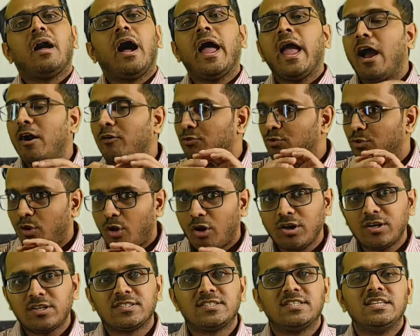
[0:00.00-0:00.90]
I have
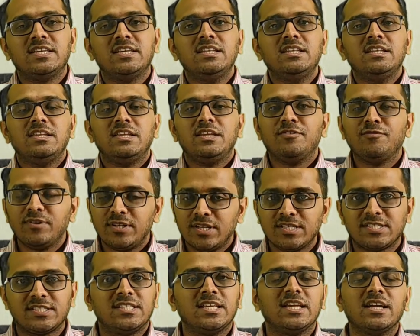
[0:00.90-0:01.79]
not seen
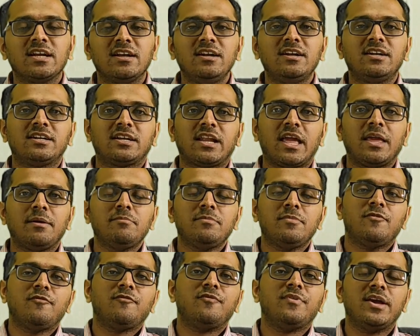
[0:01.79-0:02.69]
even a single
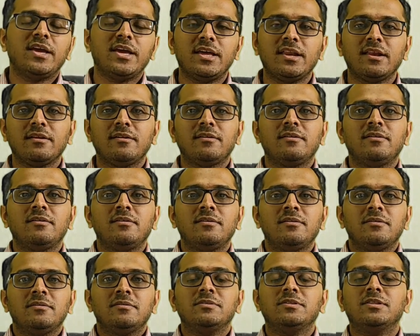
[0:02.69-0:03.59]
time where
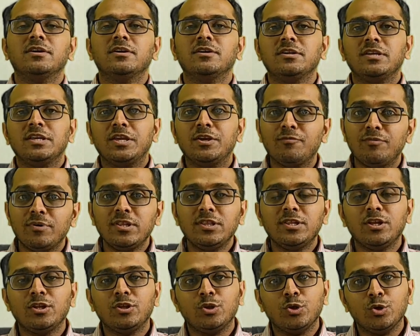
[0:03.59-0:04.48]

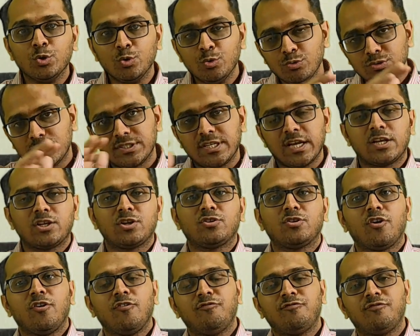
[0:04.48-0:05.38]
even the new
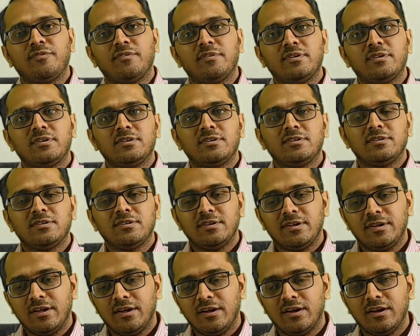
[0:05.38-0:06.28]
set of
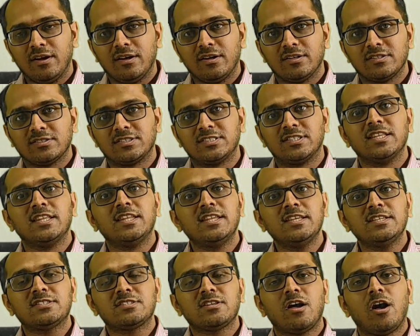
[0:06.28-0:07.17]

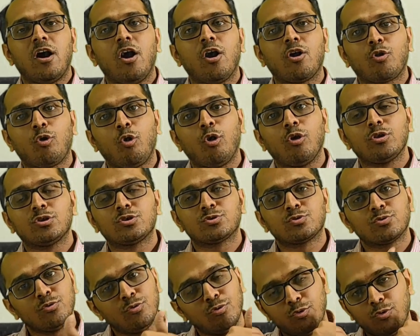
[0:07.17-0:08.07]
series are
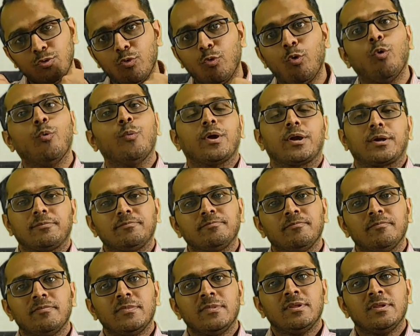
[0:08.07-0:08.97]
also over.